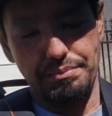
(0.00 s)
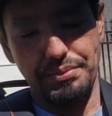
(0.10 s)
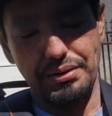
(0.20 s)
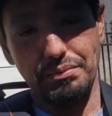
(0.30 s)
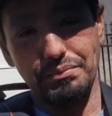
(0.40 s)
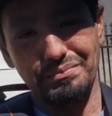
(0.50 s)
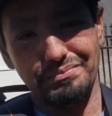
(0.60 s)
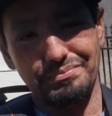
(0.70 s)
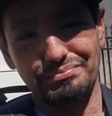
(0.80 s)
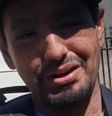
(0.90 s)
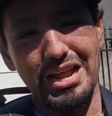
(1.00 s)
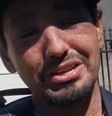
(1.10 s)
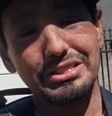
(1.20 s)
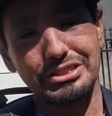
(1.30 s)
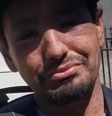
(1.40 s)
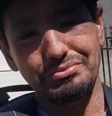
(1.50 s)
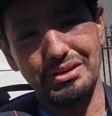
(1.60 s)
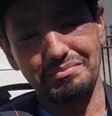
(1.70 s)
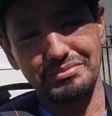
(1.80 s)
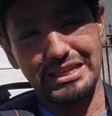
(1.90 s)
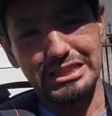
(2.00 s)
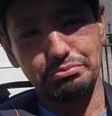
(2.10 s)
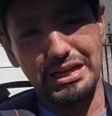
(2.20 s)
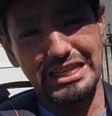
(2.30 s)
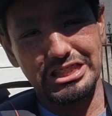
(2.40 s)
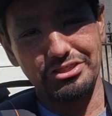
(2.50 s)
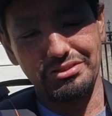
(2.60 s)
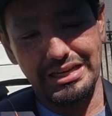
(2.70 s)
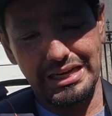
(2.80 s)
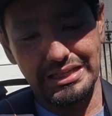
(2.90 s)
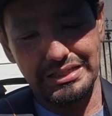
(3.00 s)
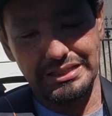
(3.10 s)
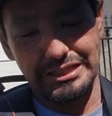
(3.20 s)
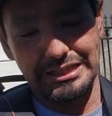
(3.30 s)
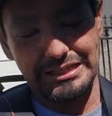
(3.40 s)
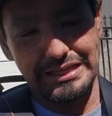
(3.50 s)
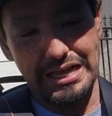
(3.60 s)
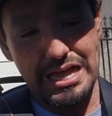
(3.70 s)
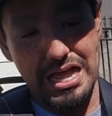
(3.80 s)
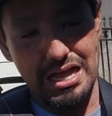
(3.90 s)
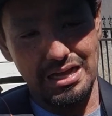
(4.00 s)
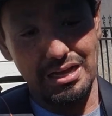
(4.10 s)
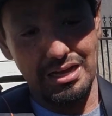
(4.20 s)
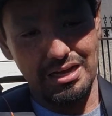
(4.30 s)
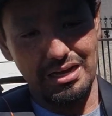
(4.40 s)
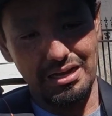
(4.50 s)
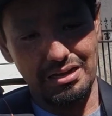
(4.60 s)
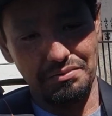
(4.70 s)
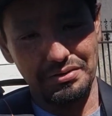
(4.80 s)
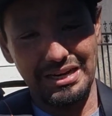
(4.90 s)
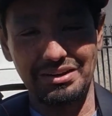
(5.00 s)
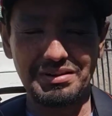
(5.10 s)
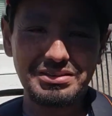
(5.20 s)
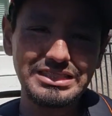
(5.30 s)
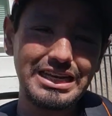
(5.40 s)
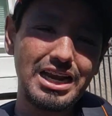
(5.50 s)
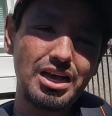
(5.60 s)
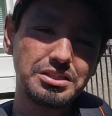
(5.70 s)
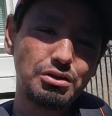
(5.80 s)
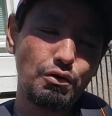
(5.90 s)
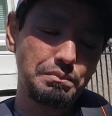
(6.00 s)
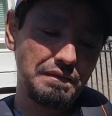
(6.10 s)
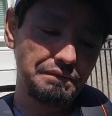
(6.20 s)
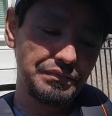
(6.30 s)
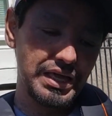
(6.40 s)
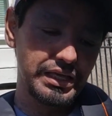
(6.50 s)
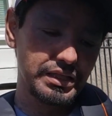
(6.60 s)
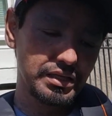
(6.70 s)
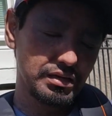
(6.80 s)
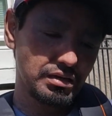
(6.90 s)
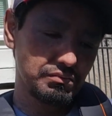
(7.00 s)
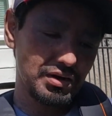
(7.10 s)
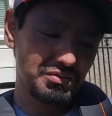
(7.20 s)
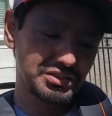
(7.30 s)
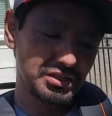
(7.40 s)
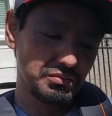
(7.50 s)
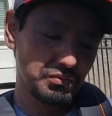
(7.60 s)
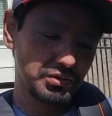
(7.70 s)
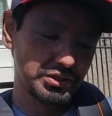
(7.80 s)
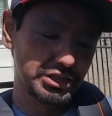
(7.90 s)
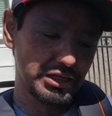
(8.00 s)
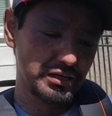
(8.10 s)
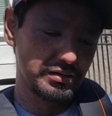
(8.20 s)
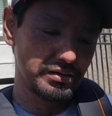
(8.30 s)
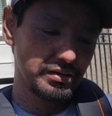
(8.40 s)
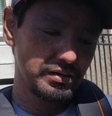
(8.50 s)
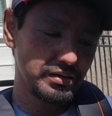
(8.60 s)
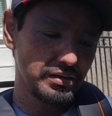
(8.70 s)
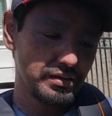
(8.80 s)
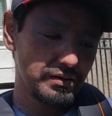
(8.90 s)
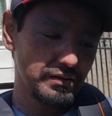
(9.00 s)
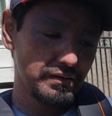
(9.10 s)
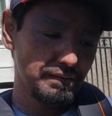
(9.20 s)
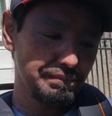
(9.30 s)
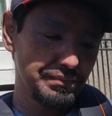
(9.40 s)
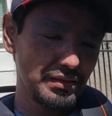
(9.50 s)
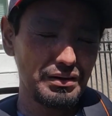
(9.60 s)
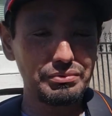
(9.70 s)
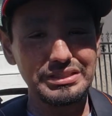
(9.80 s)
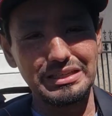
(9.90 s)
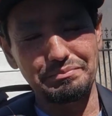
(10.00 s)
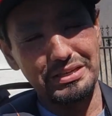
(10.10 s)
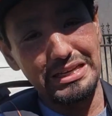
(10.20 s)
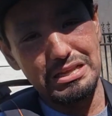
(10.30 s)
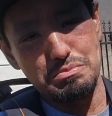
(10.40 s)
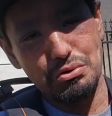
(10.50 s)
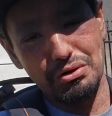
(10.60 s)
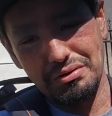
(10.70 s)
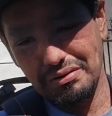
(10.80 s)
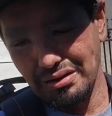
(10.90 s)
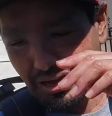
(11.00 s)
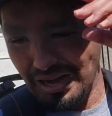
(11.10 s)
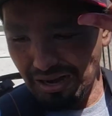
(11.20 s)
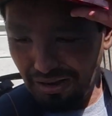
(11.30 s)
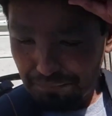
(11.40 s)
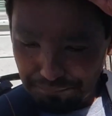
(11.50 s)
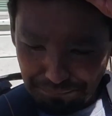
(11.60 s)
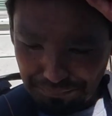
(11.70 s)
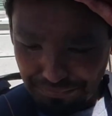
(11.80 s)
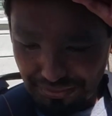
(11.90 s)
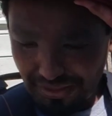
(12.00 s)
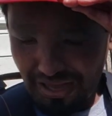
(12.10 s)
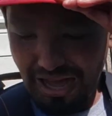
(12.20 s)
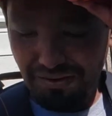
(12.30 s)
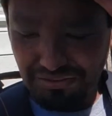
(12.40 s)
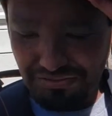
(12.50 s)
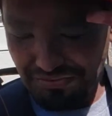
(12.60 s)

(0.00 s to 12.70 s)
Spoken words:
But prior to what I'm explaining to you guys is that when I was saying I lost hope and faith, when I was in a wheelchair, I wasn't me anymore. I was